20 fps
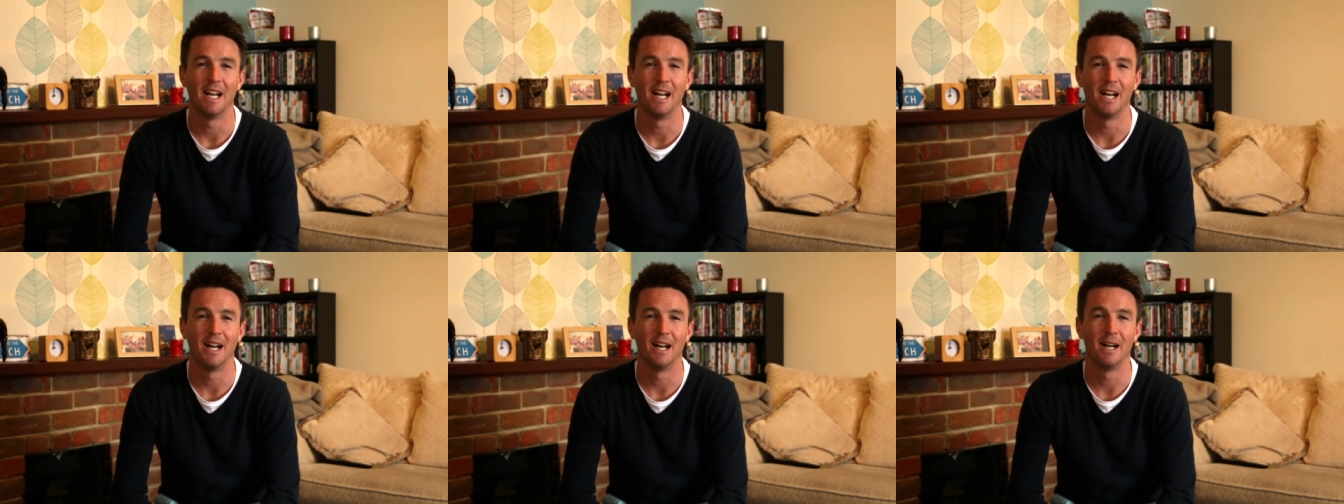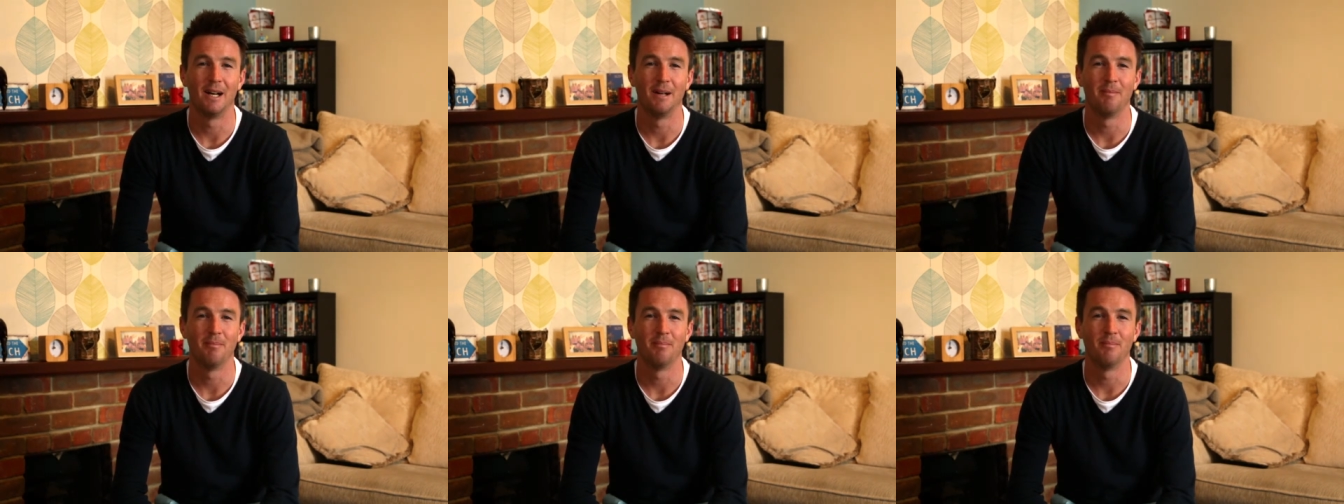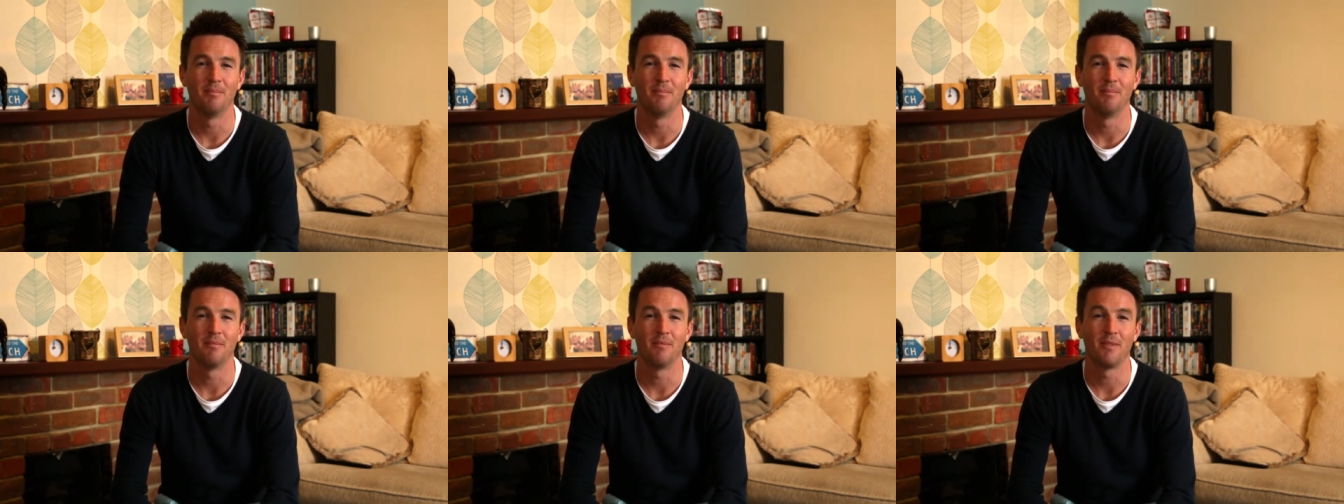
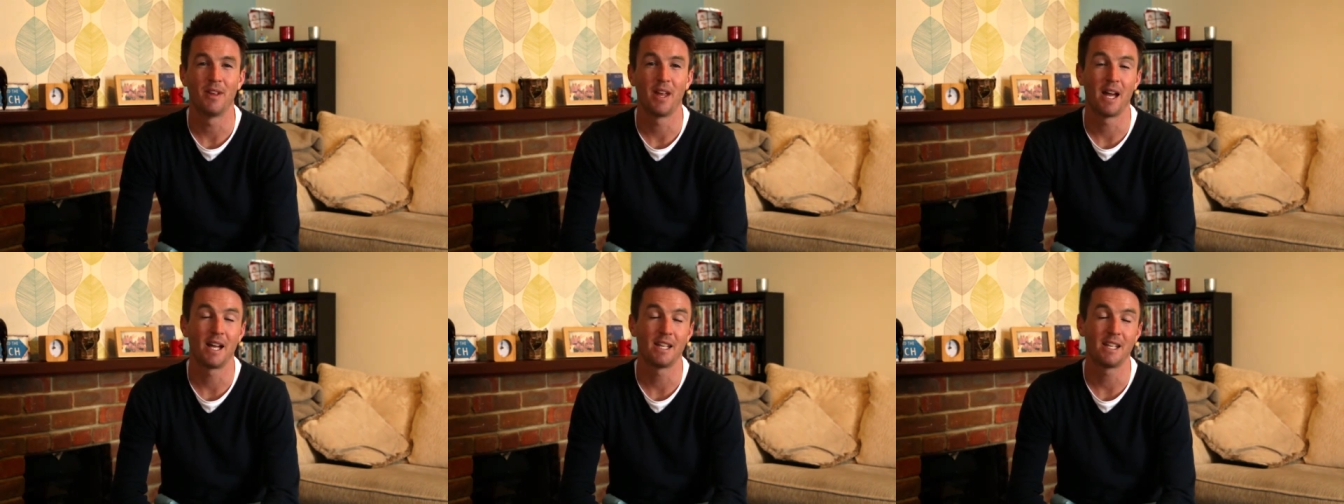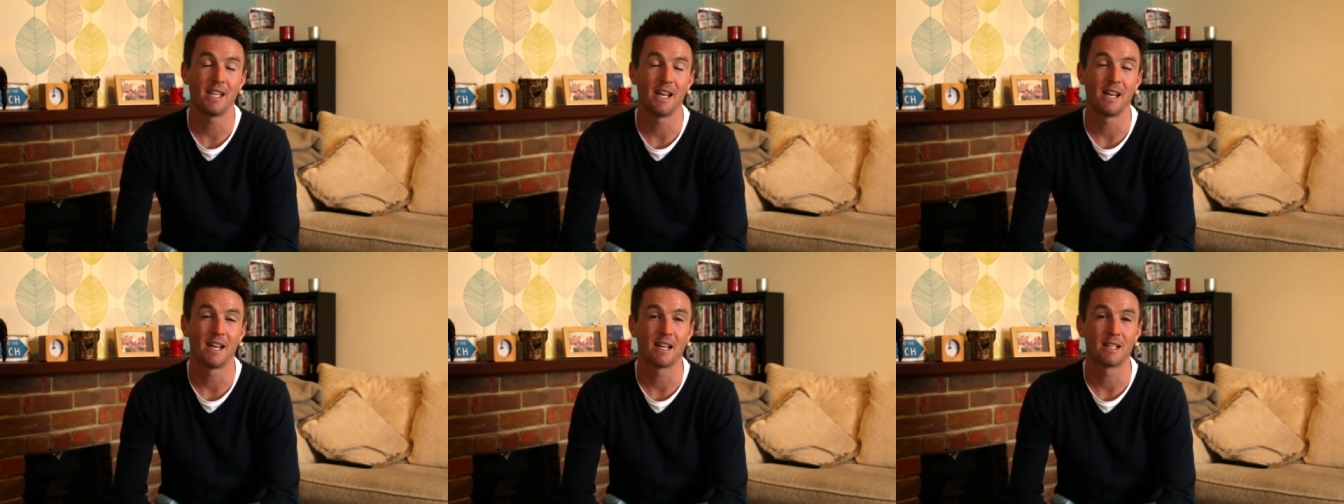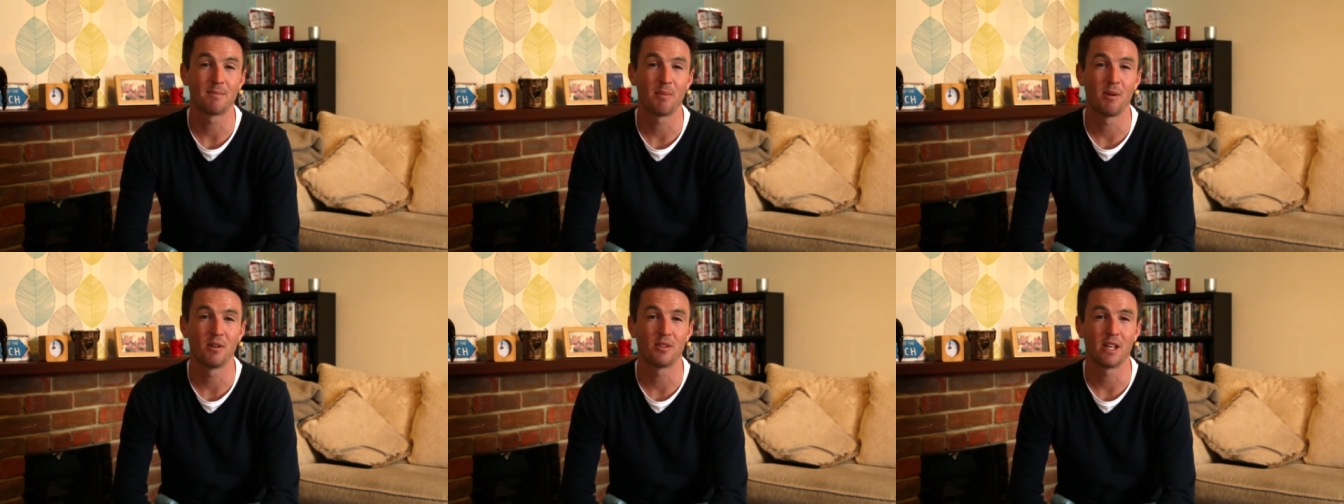Um, and yeah, I
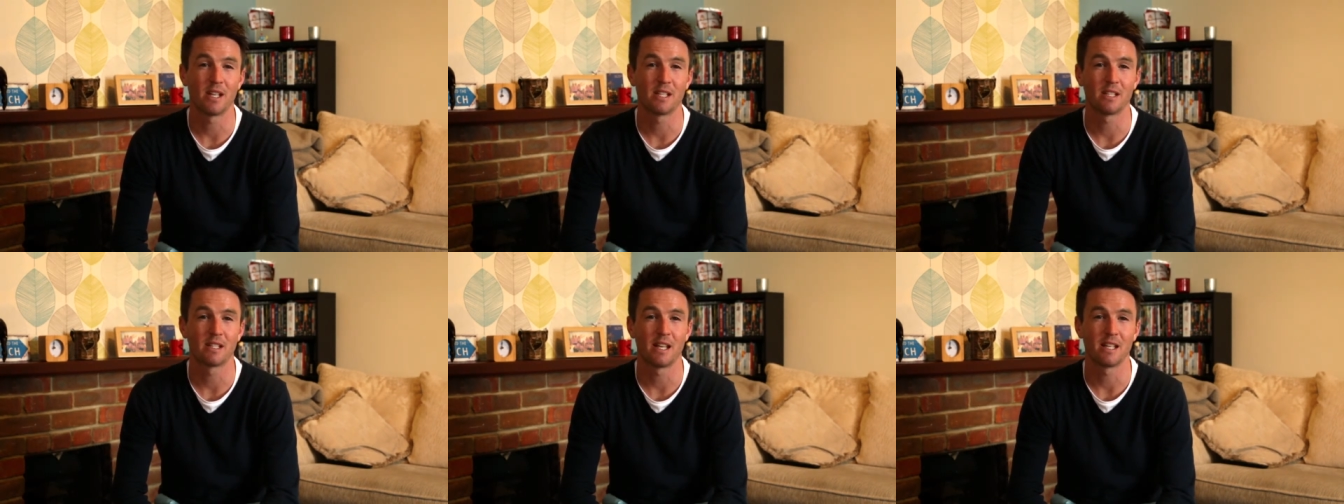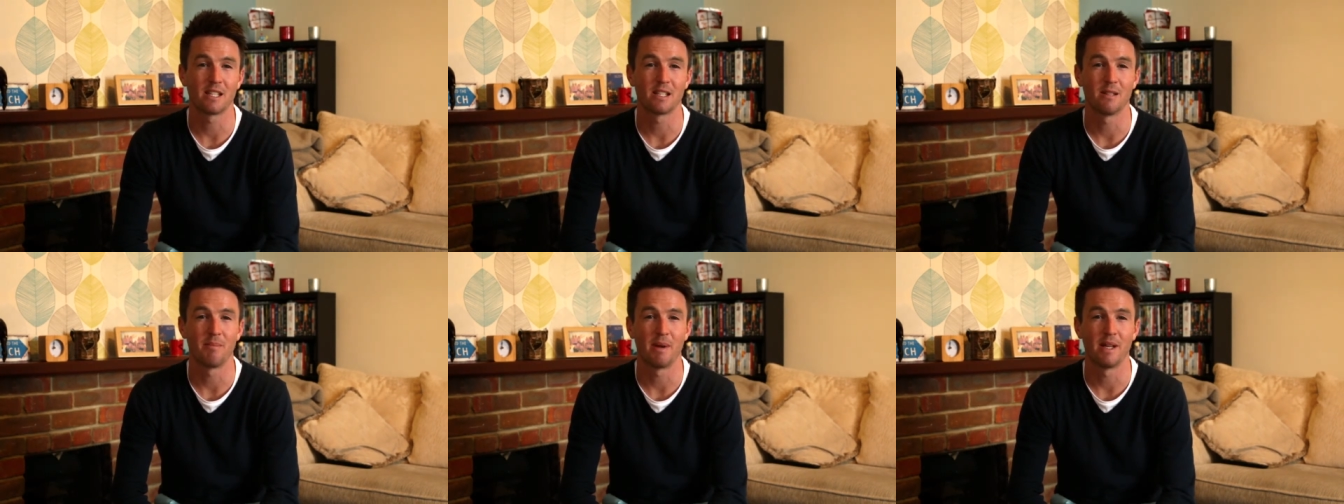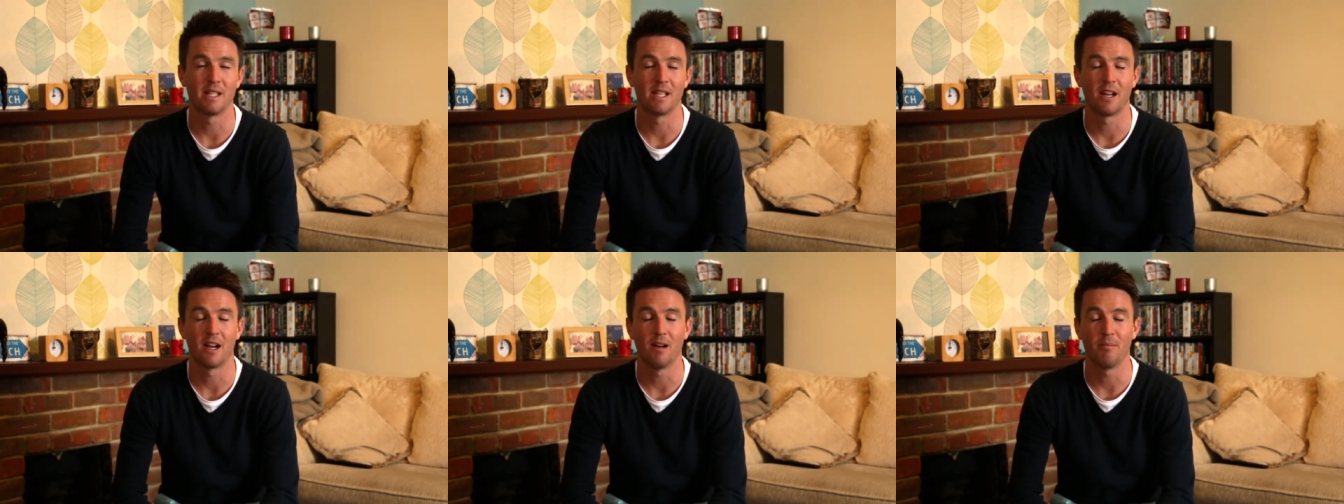suppose that's that's the
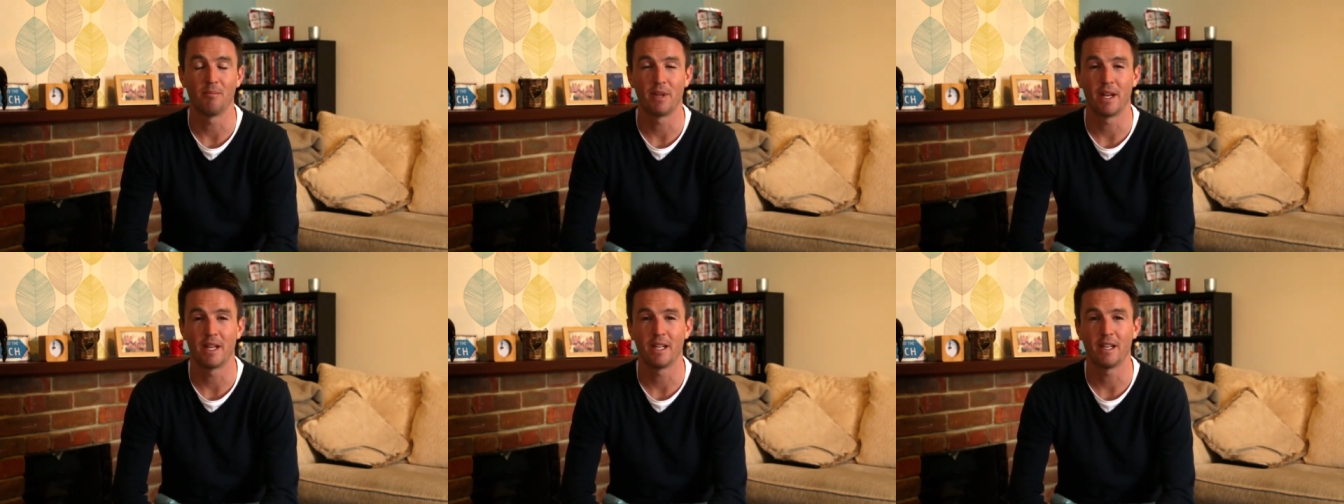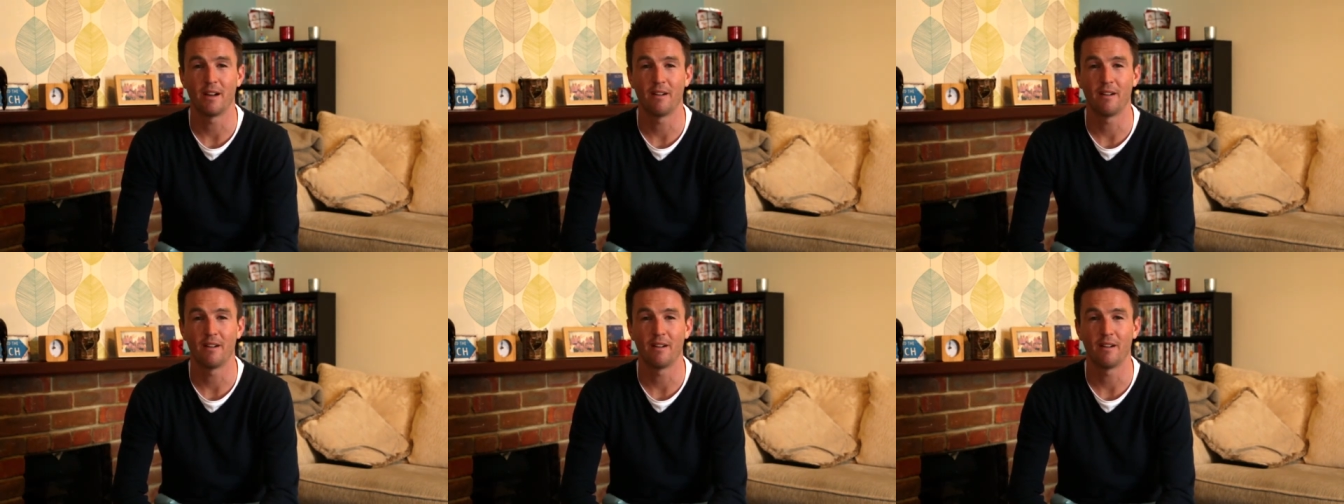basic update.